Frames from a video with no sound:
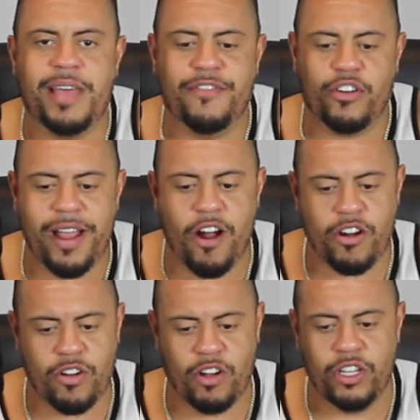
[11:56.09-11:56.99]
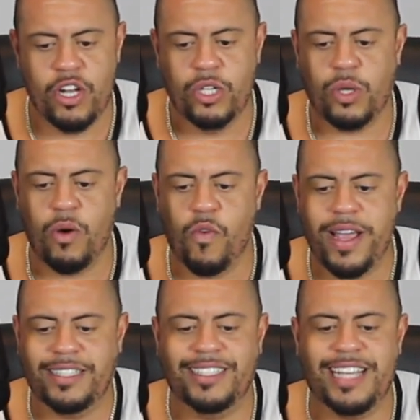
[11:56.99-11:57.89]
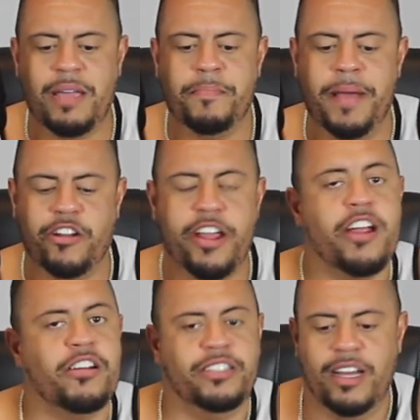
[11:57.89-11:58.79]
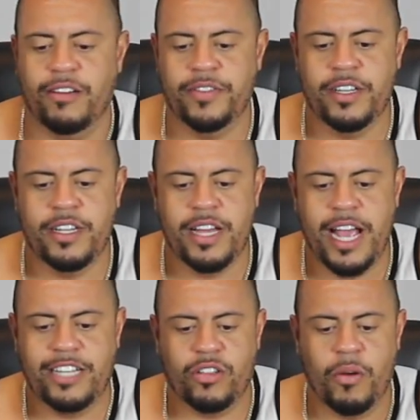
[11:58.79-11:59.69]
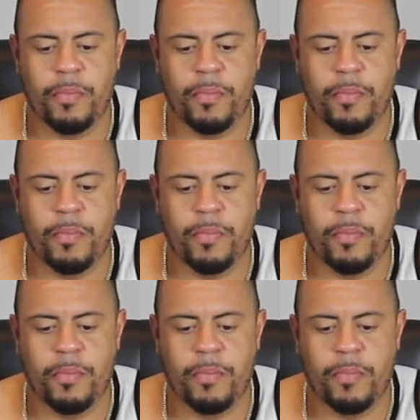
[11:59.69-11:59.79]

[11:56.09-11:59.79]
they have a great article on 12 ways to take better care of yourself. And so